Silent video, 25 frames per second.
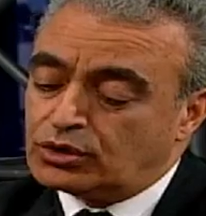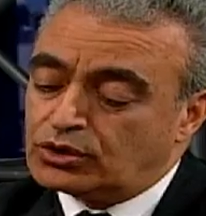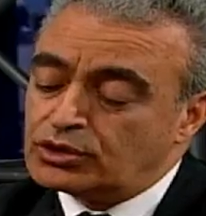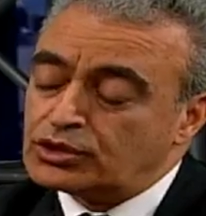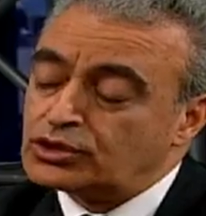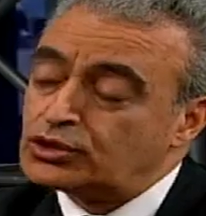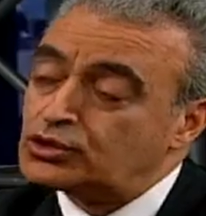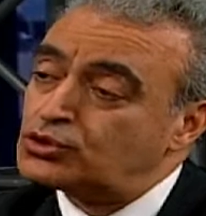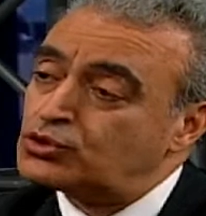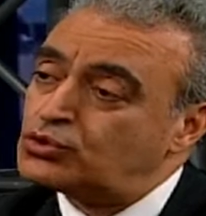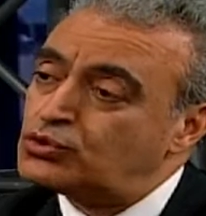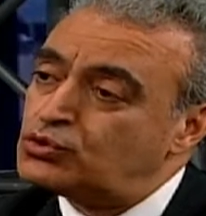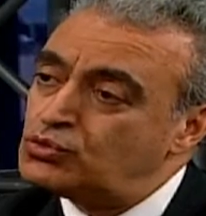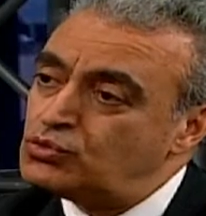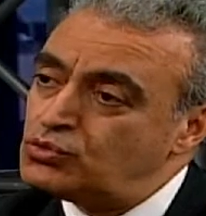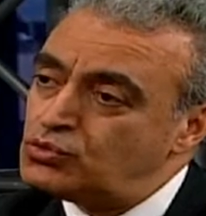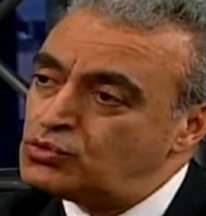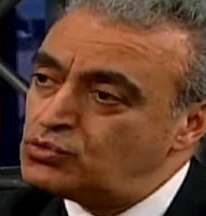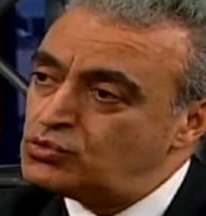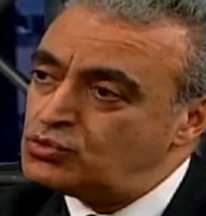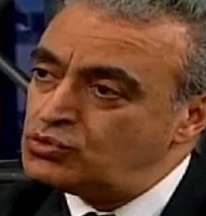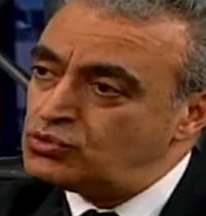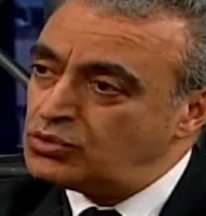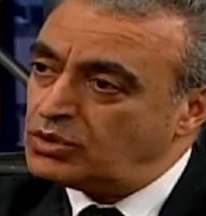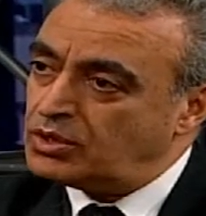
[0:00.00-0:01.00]
there is
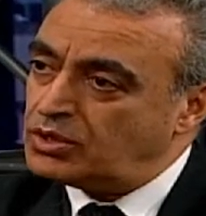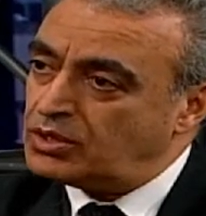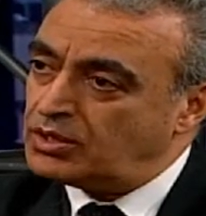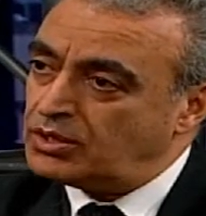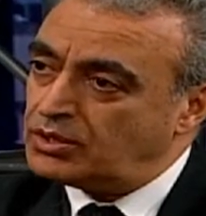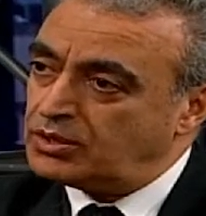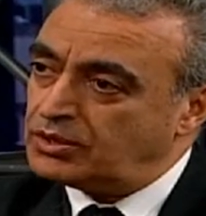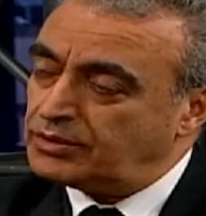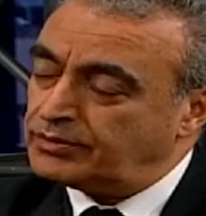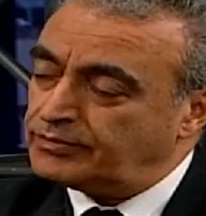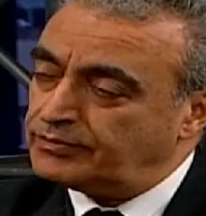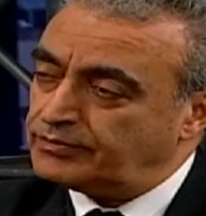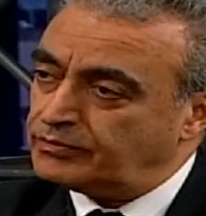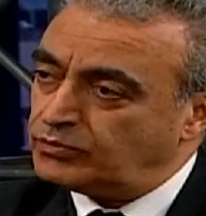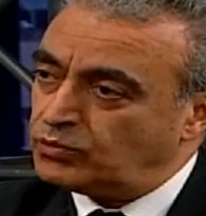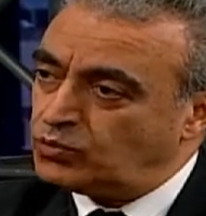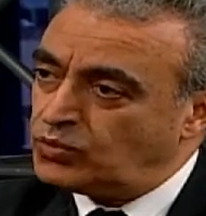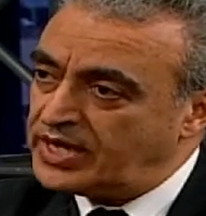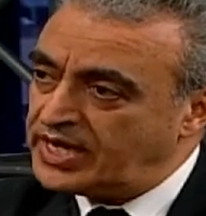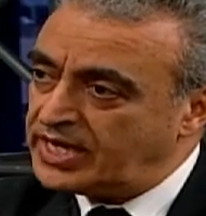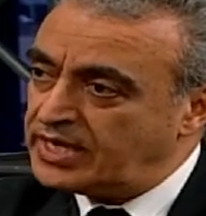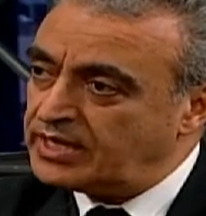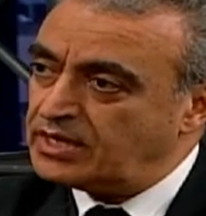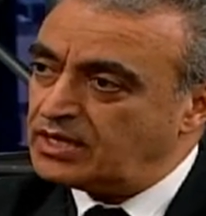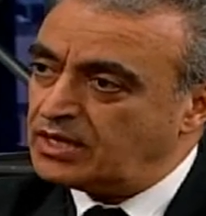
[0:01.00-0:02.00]
two uh,
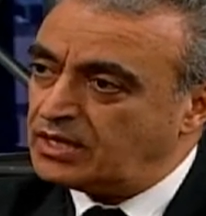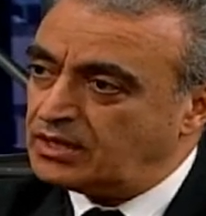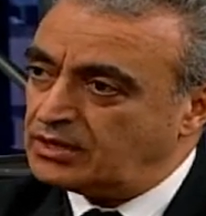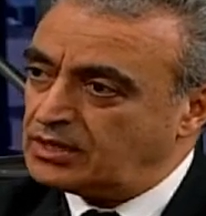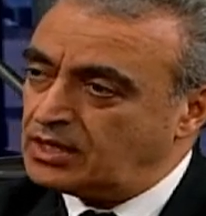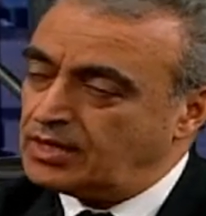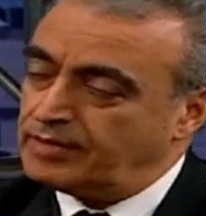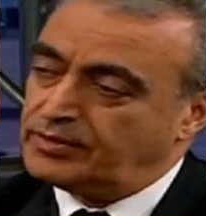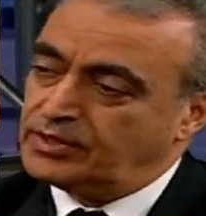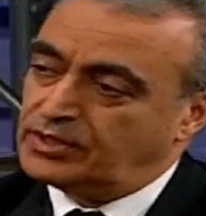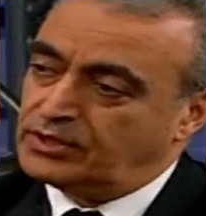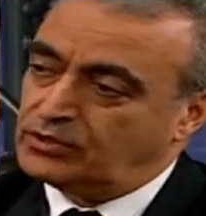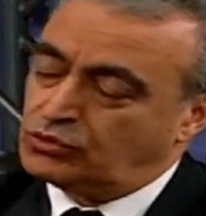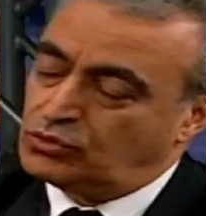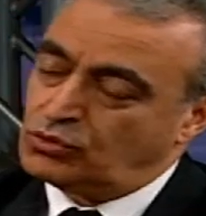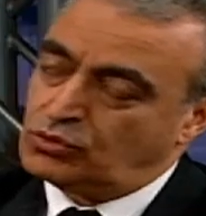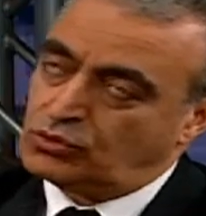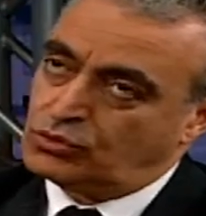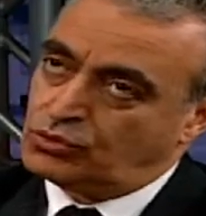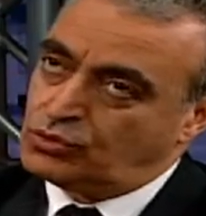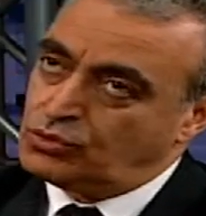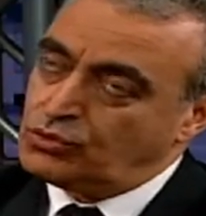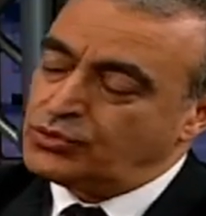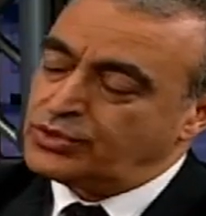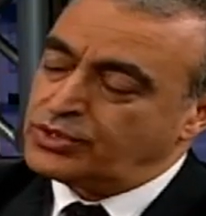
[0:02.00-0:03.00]
way, I mean,
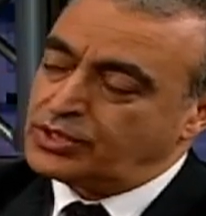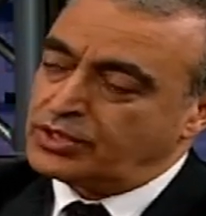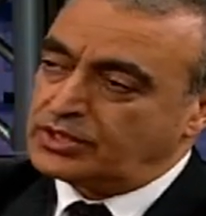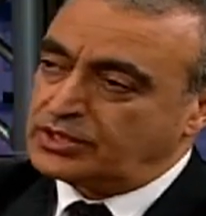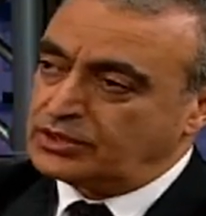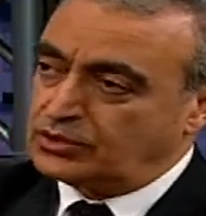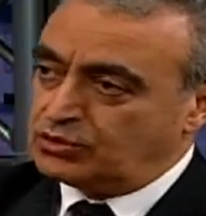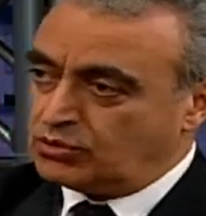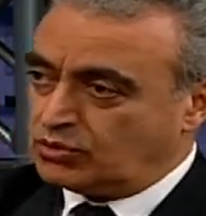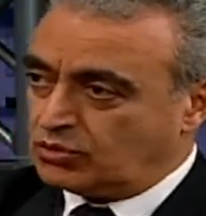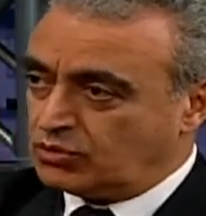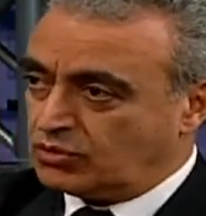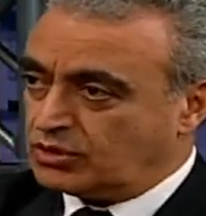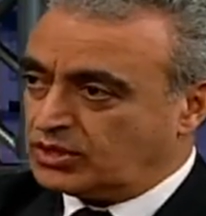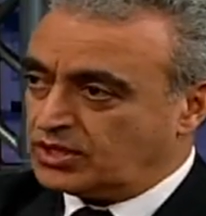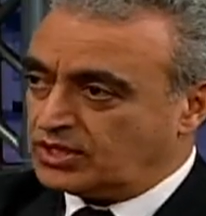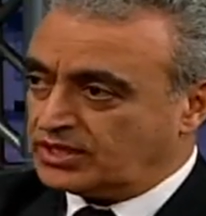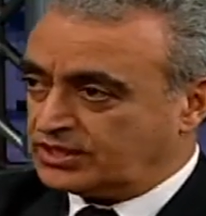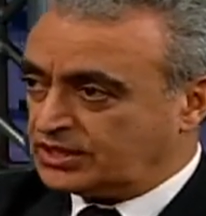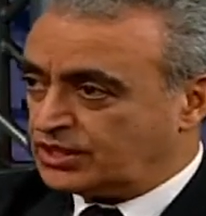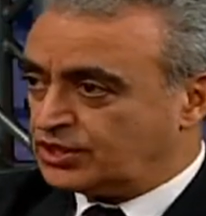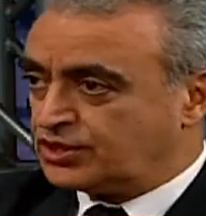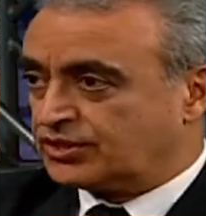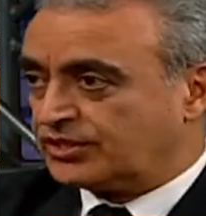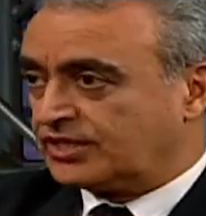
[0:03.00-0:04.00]
do, two things in your
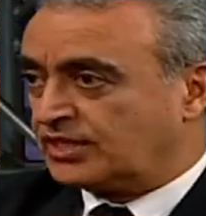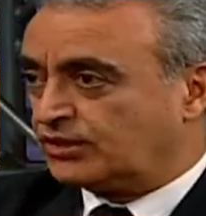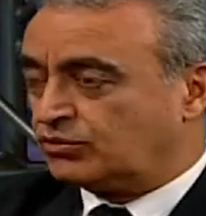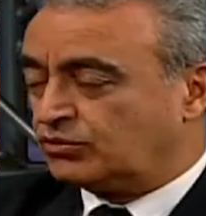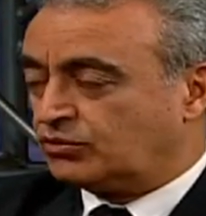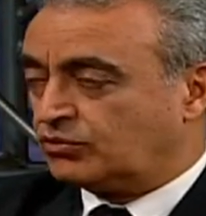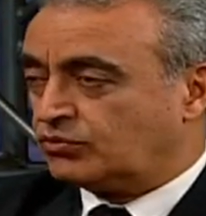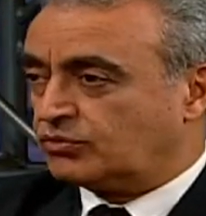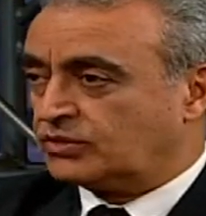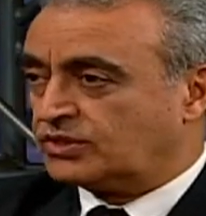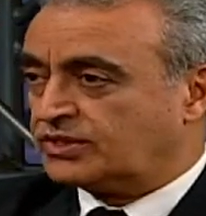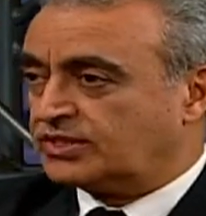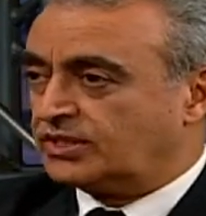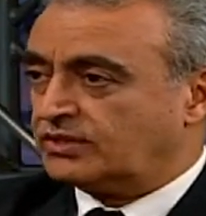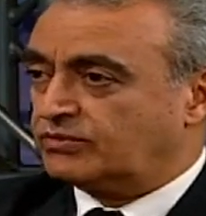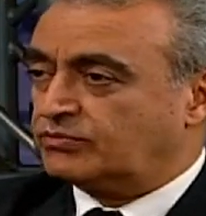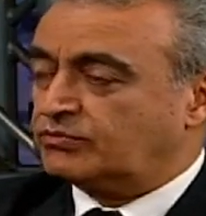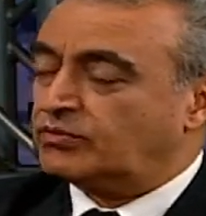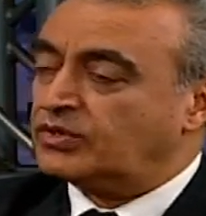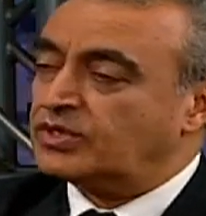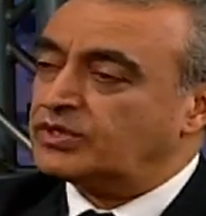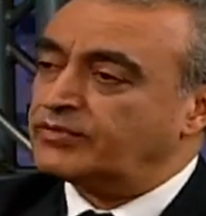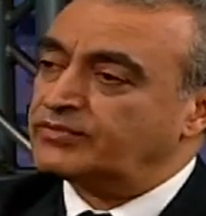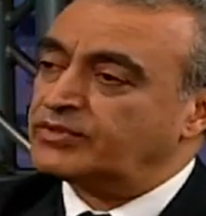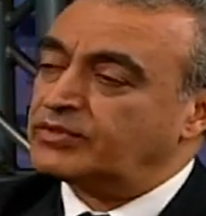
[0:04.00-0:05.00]
organization that you
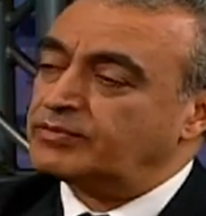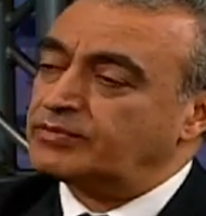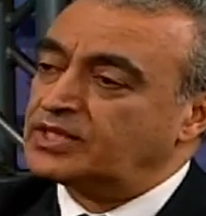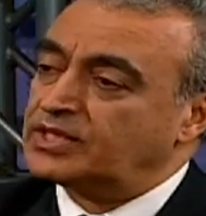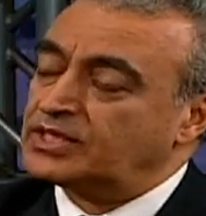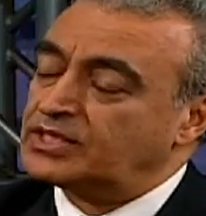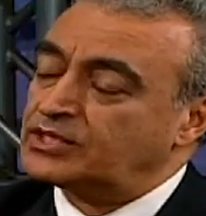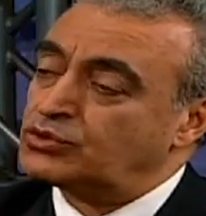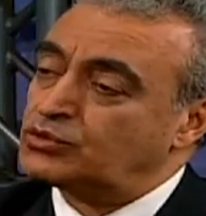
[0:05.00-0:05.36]
said. One of them